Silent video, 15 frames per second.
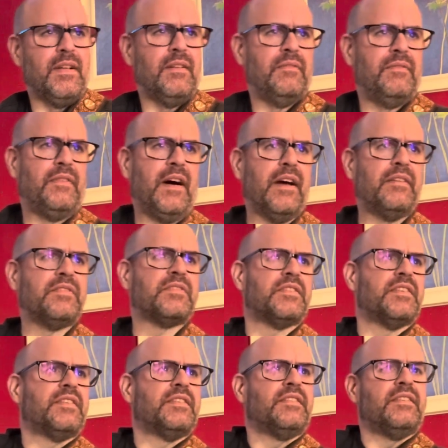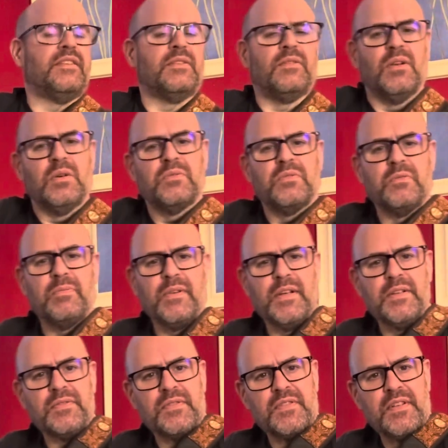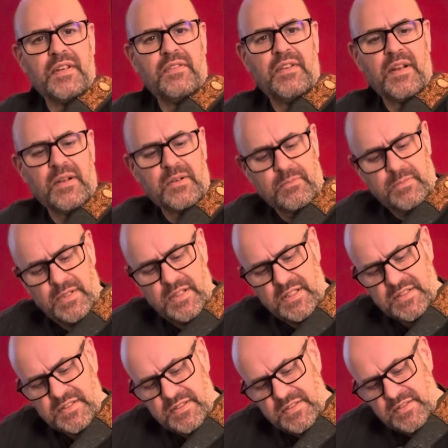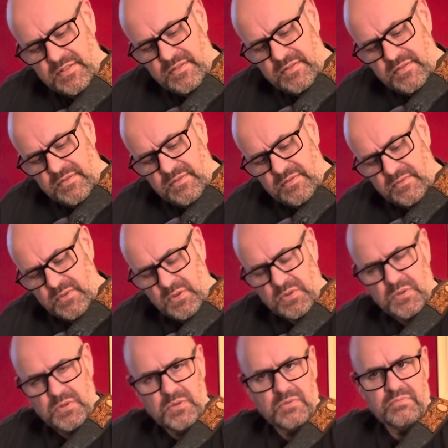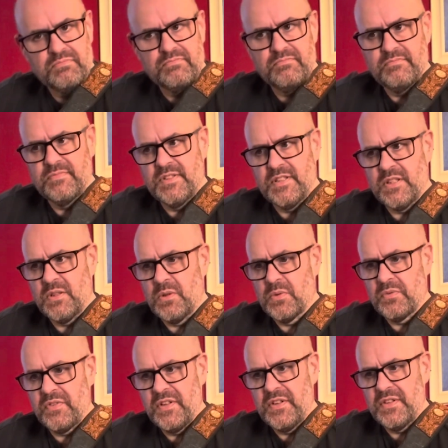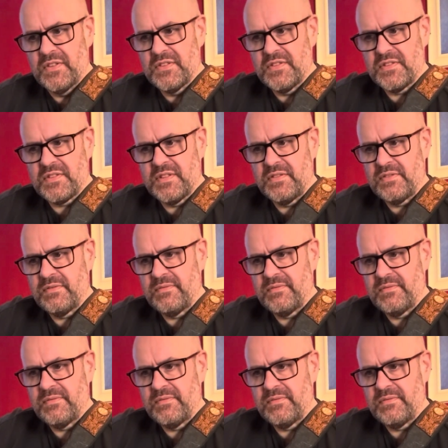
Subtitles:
5-string, all over the place for $700-800. Real cool, old Fenders and stuff. So